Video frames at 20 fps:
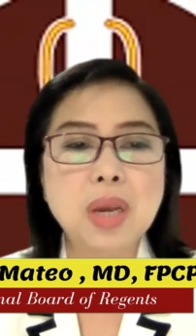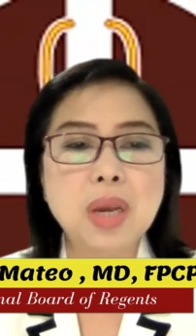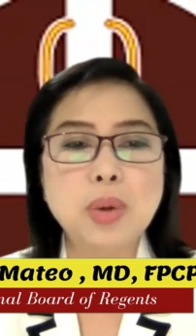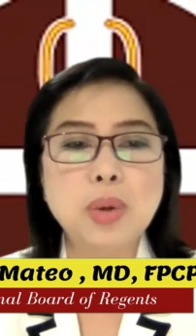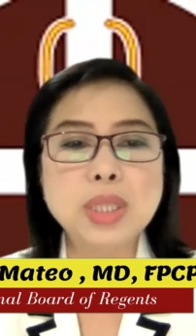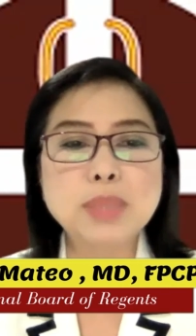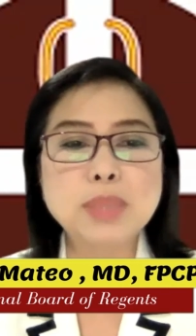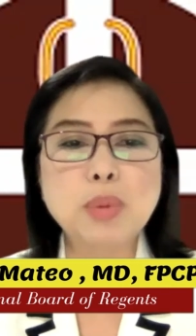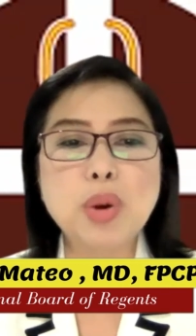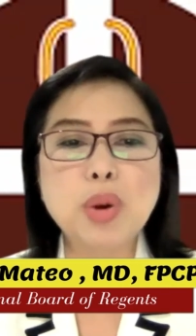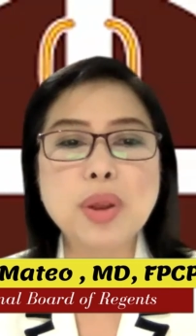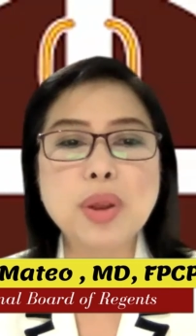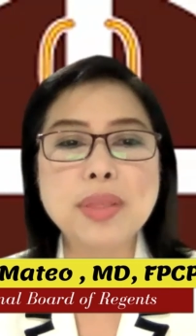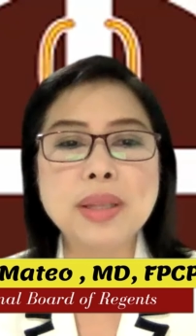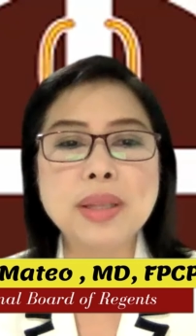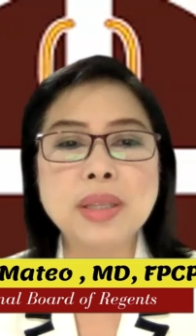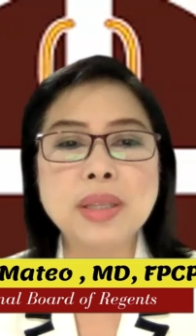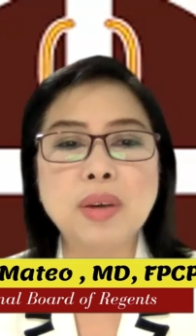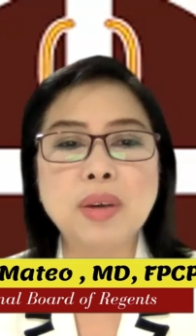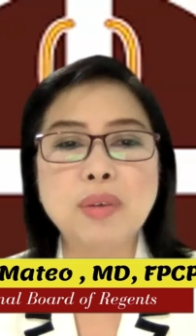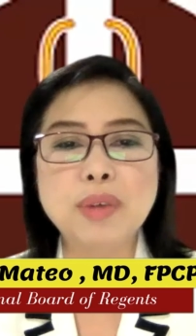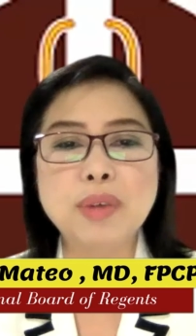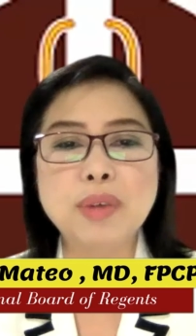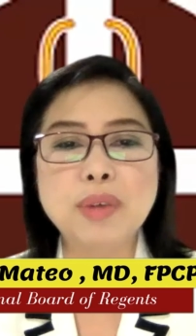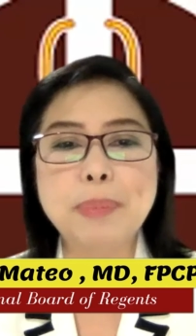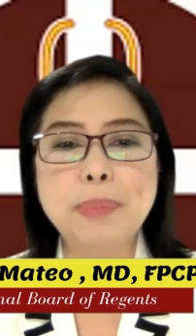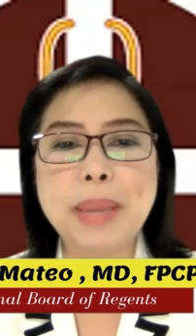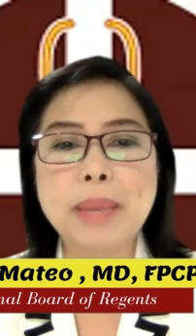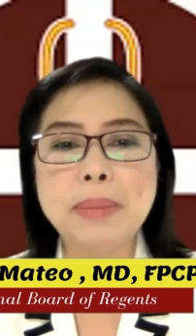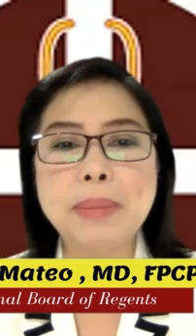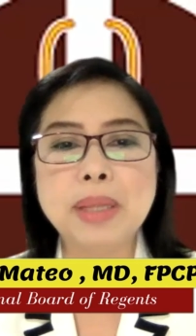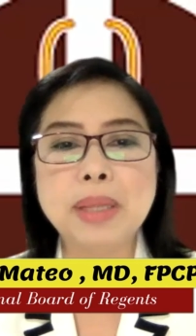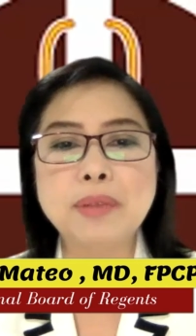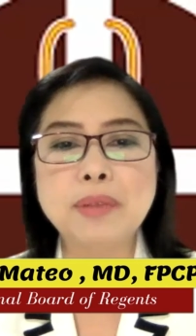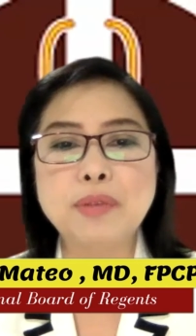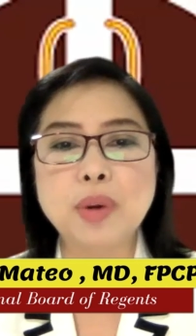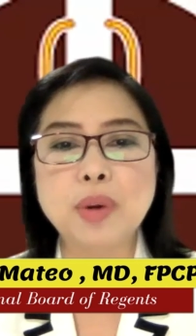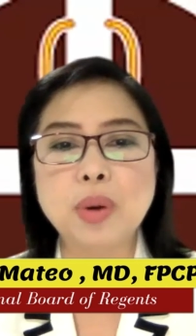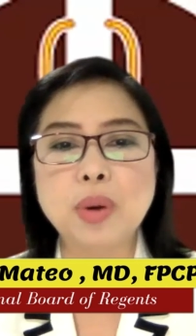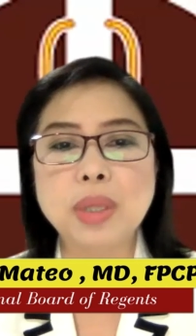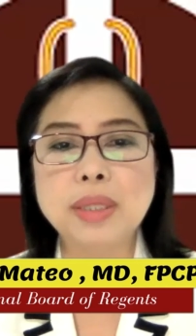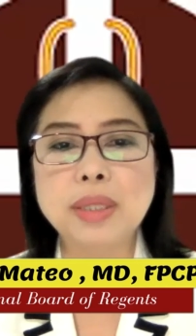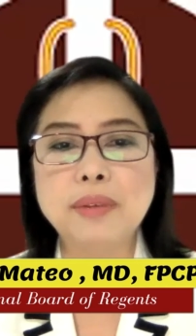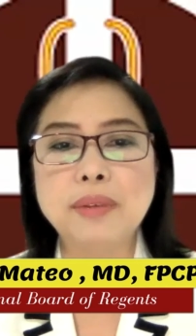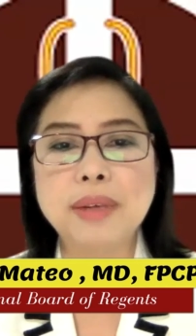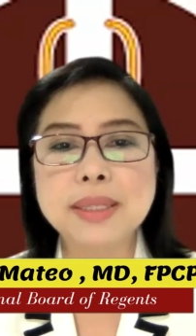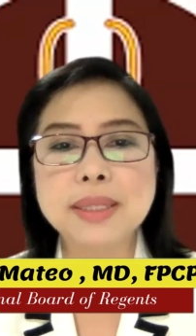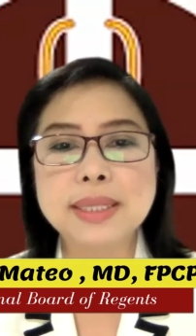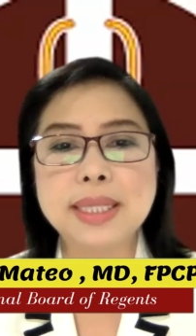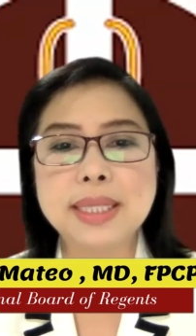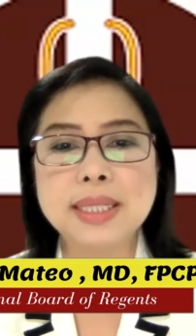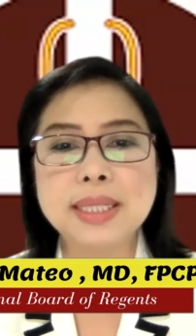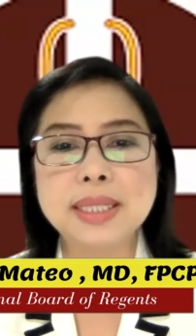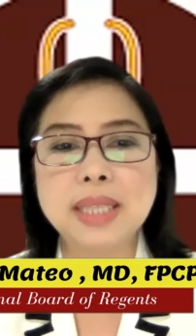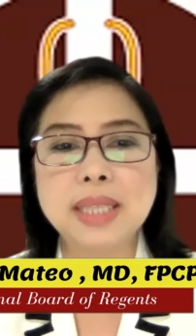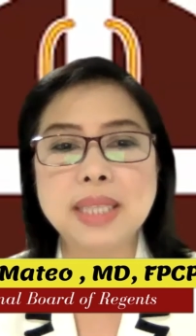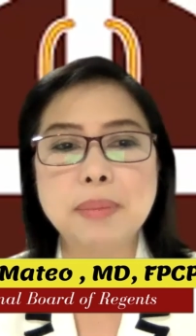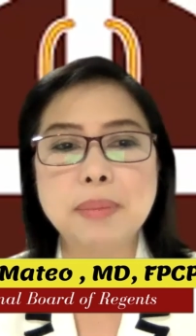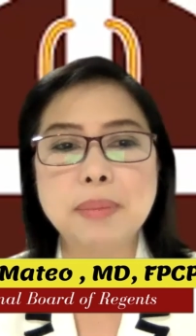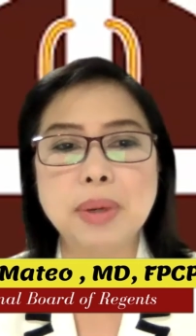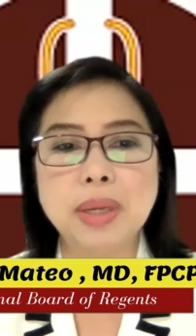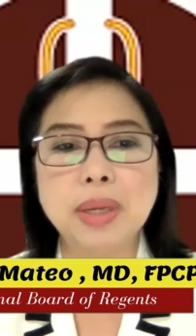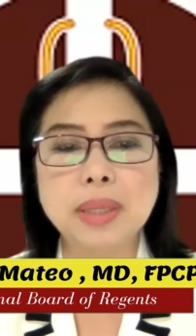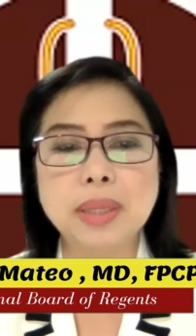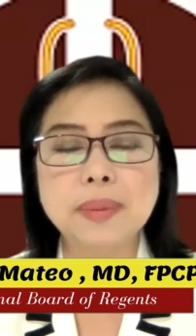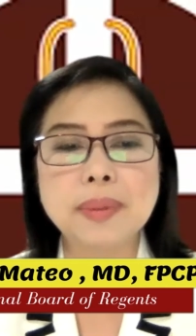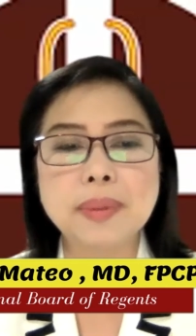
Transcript: was more than the overpayment for all the vaccines they bought.